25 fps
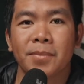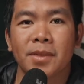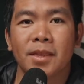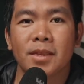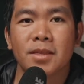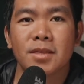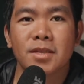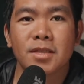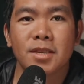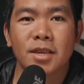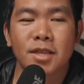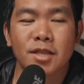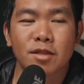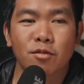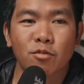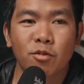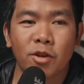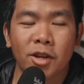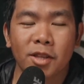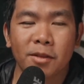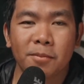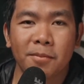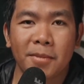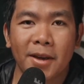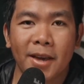It's just
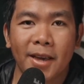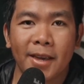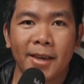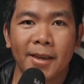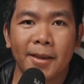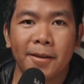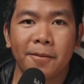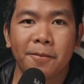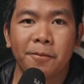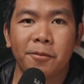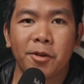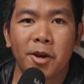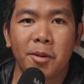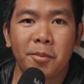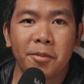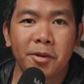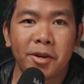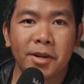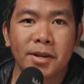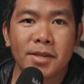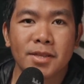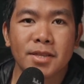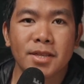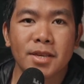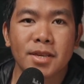what my
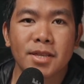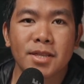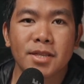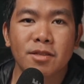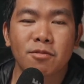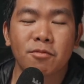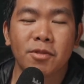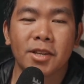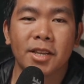preference is when